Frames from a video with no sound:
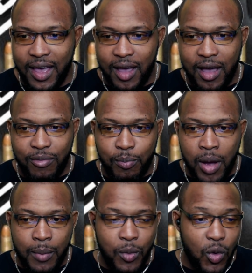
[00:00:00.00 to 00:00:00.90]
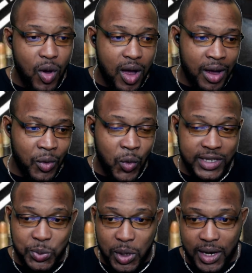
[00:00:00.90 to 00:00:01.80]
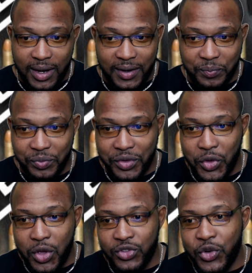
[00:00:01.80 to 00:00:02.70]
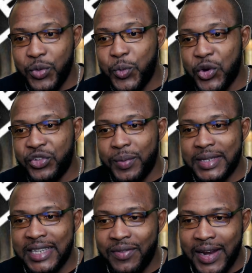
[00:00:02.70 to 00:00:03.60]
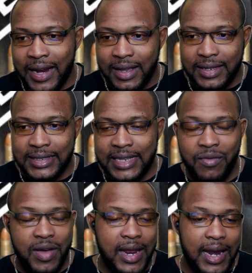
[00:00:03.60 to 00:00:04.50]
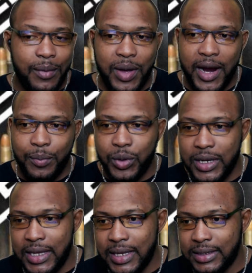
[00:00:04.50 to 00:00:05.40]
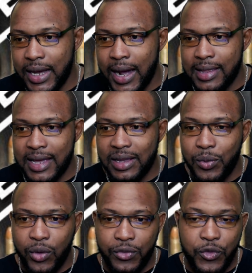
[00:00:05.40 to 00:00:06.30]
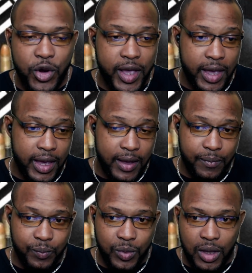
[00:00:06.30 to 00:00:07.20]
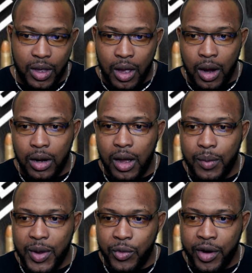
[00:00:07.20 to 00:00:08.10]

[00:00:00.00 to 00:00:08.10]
of Bamboo Walk, Westmoreland. So reports from the Savannah Lamar police are at about 4 a.m. Lawmen were